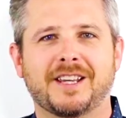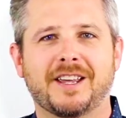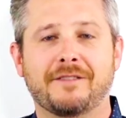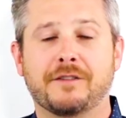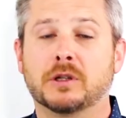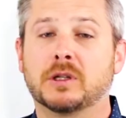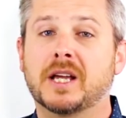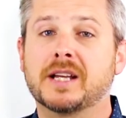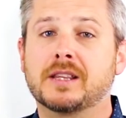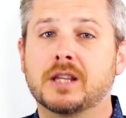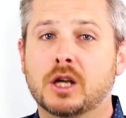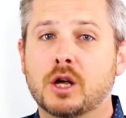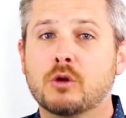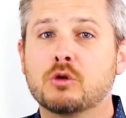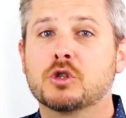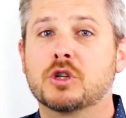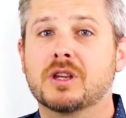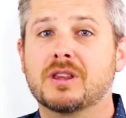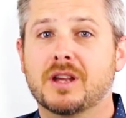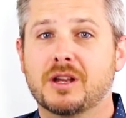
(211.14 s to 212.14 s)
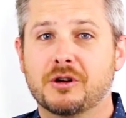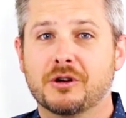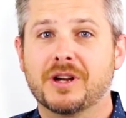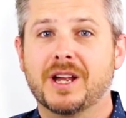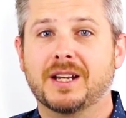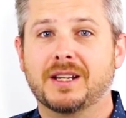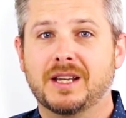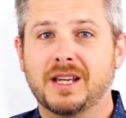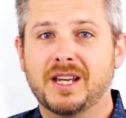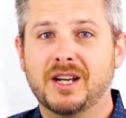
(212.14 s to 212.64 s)
If you like the coaching that you're
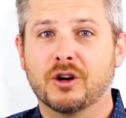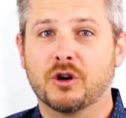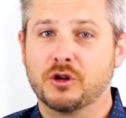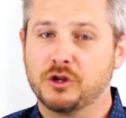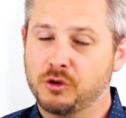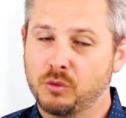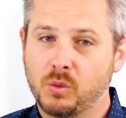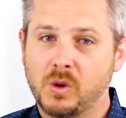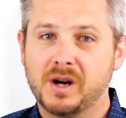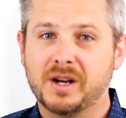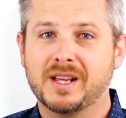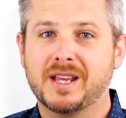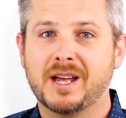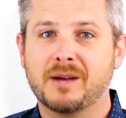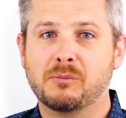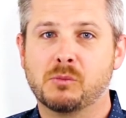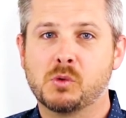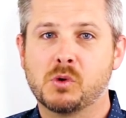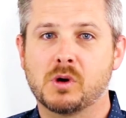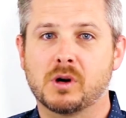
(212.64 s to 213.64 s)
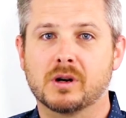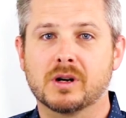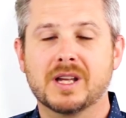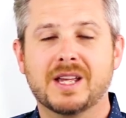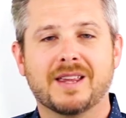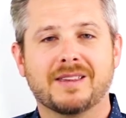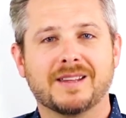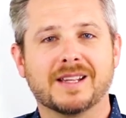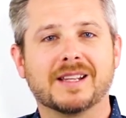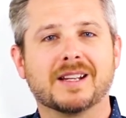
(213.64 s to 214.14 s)
getting here and you want to get more,
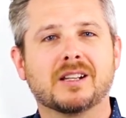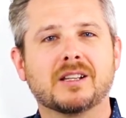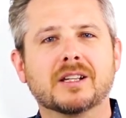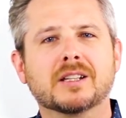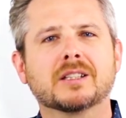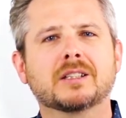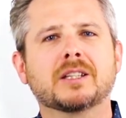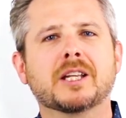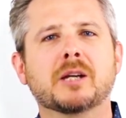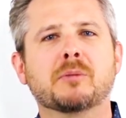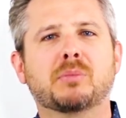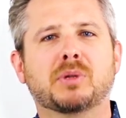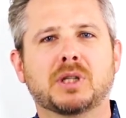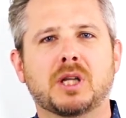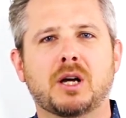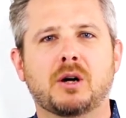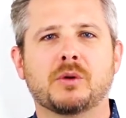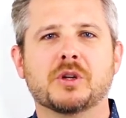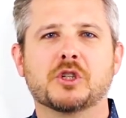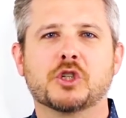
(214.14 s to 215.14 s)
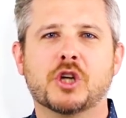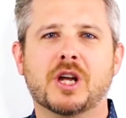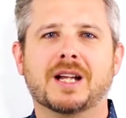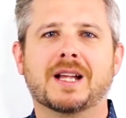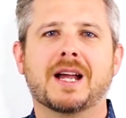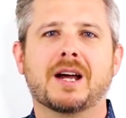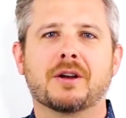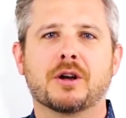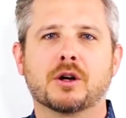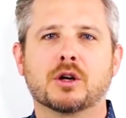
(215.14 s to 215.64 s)
then click the link below and
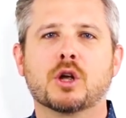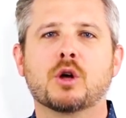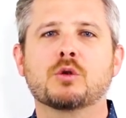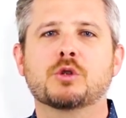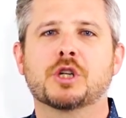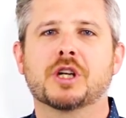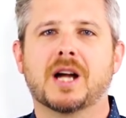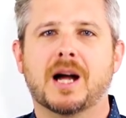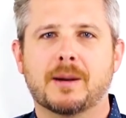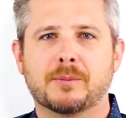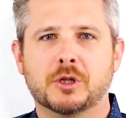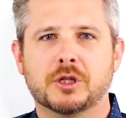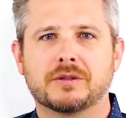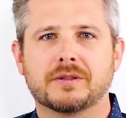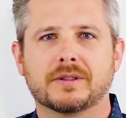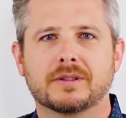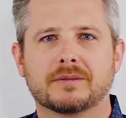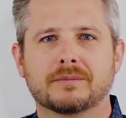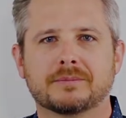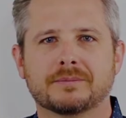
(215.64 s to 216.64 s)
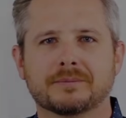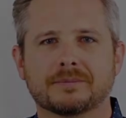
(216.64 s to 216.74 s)
check out our coaching options.